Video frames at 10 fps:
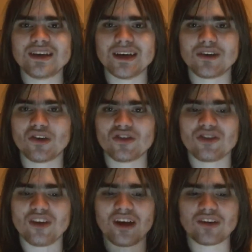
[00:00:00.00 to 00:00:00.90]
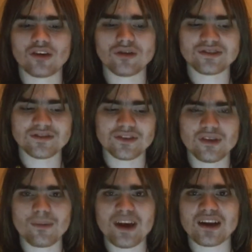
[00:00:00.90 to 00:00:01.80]
and codes for
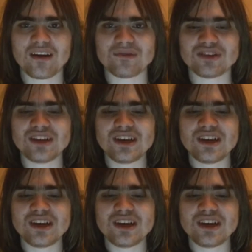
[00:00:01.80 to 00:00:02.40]
the beta have been